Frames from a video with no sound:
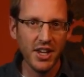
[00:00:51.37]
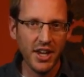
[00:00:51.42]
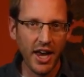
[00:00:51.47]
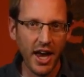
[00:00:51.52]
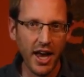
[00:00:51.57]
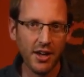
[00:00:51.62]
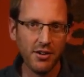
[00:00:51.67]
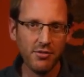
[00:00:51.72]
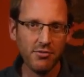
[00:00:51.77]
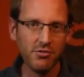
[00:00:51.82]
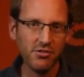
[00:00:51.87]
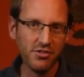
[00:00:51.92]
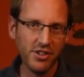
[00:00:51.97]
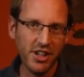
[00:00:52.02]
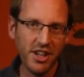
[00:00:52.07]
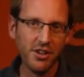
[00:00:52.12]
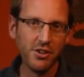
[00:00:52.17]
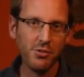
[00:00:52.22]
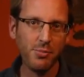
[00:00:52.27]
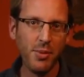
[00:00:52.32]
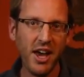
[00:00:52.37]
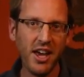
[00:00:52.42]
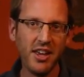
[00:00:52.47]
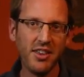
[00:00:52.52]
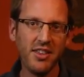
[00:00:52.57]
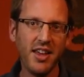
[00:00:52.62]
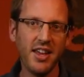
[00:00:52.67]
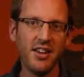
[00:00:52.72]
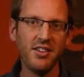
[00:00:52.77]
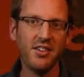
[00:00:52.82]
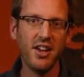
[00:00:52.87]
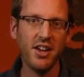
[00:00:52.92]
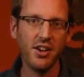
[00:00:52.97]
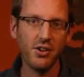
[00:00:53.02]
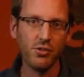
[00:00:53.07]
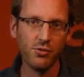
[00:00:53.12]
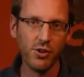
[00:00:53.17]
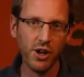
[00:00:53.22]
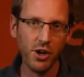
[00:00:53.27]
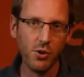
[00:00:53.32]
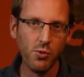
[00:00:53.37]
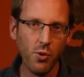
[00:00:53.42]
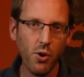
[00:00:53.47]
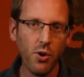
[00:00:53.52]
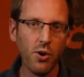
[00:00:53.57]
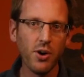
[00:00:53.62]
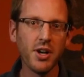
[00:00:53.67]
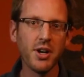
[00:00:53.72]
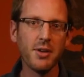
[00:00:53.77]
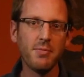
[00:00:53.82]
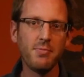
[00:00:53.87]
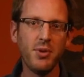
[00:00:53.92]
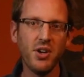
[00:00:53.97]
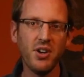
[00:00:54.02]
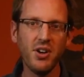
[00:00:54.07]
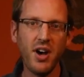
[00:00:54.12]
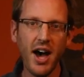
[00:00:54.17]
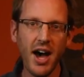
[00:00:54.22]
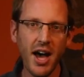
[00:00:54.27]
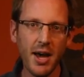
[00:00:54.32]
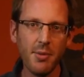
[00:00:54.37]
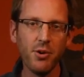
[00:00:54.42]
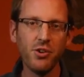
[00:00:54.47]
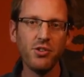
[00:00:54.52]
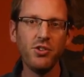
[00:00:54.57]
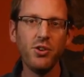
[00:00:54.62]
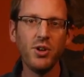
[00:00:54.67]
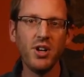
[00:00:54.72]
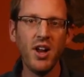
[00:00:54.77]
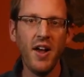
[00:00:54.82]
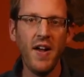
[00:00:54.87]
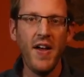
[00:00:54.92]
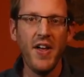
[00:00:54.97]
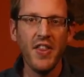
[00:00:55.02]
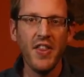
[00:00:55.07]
You had leaders back then like Rick Warren and Bill Hybels who